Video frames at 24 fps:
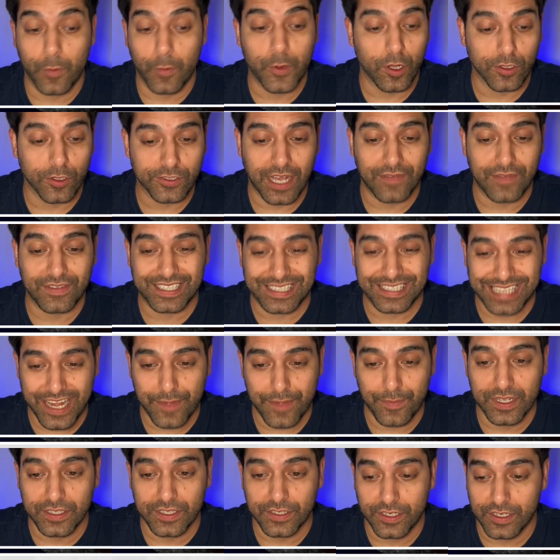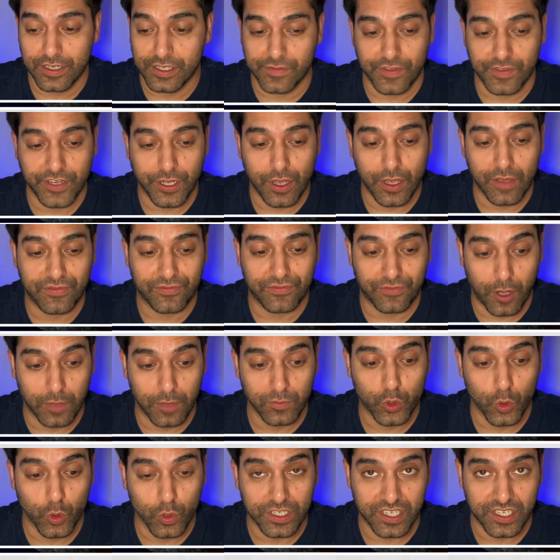We also have a statement in this video from
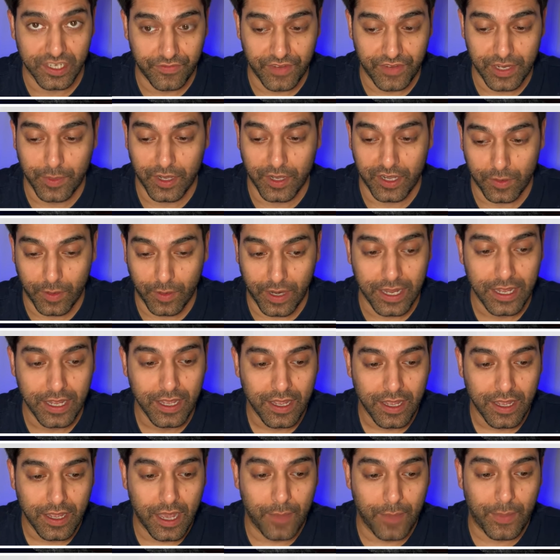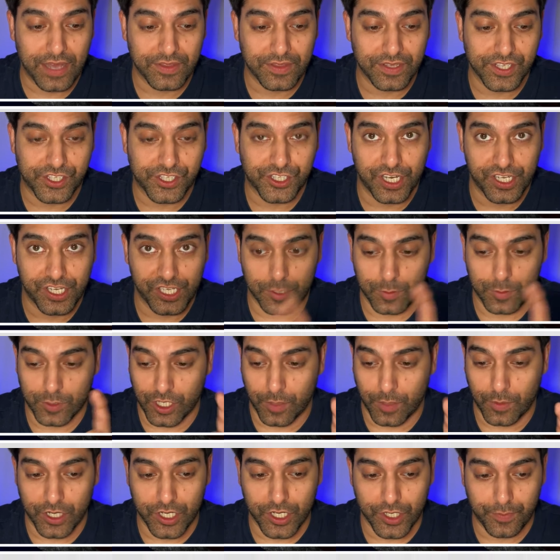Talk TV, by the way, about these changes, which
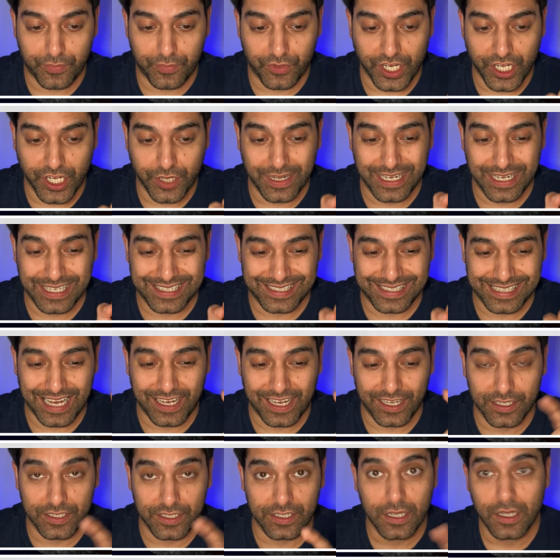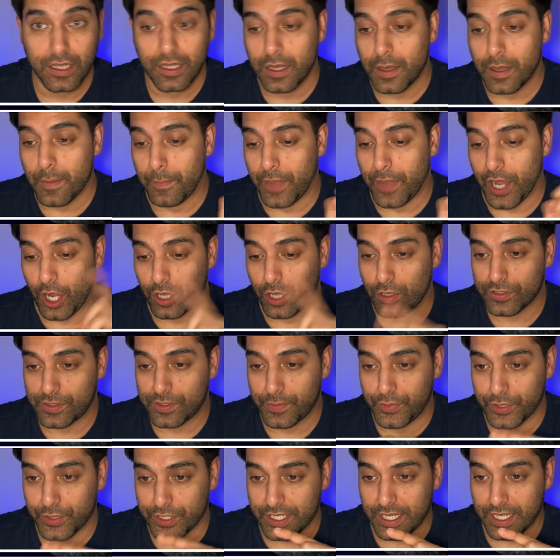I'm going to bring you in a second. But I also
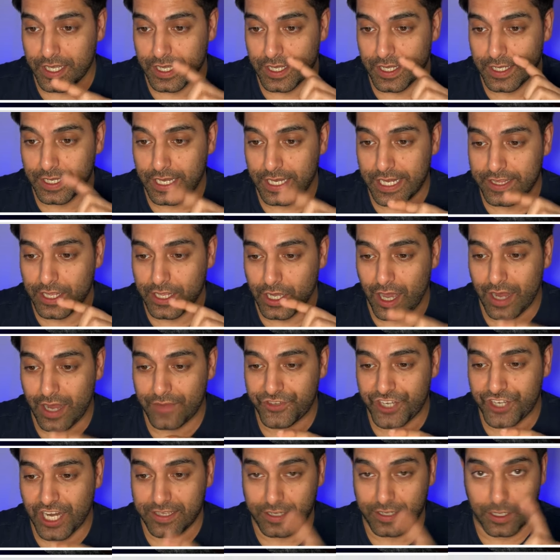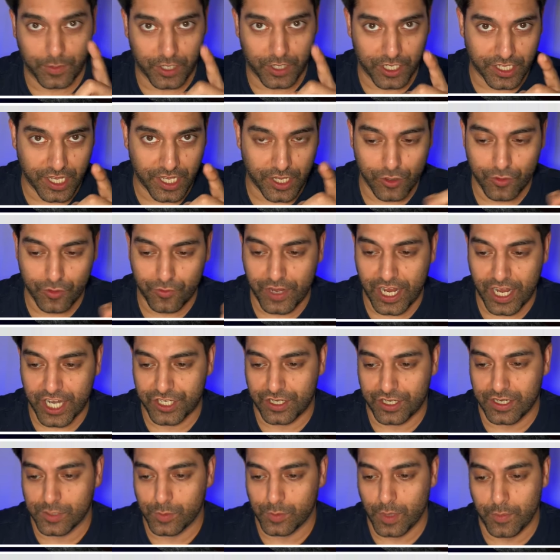put in the live chat, and I'm going to get your
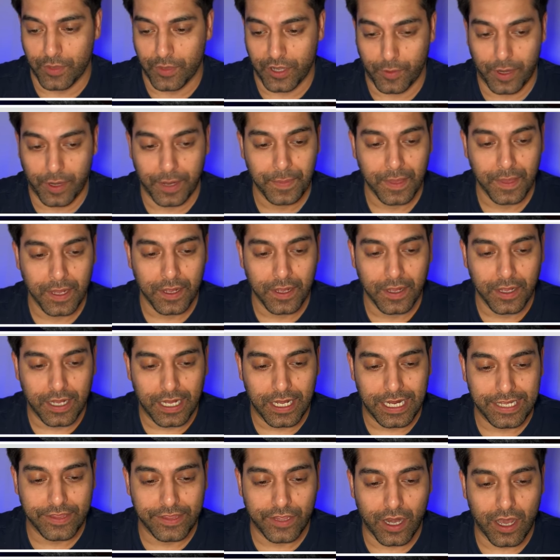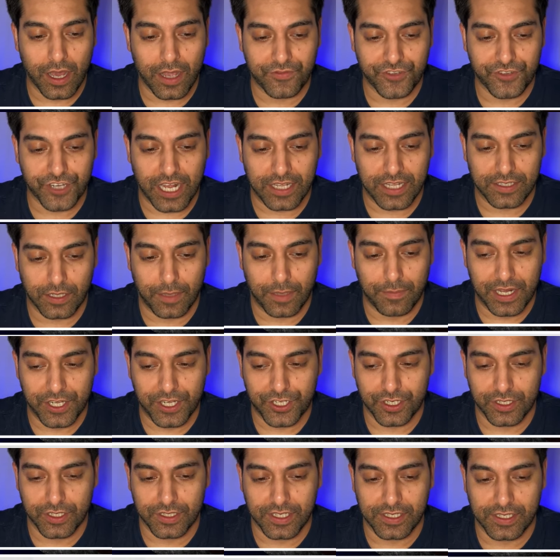reaction as well, by the way. In the live chat, I
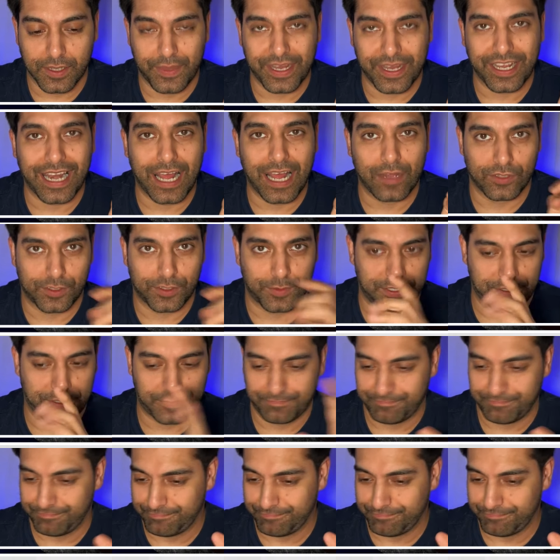mentioned there's a big announcement.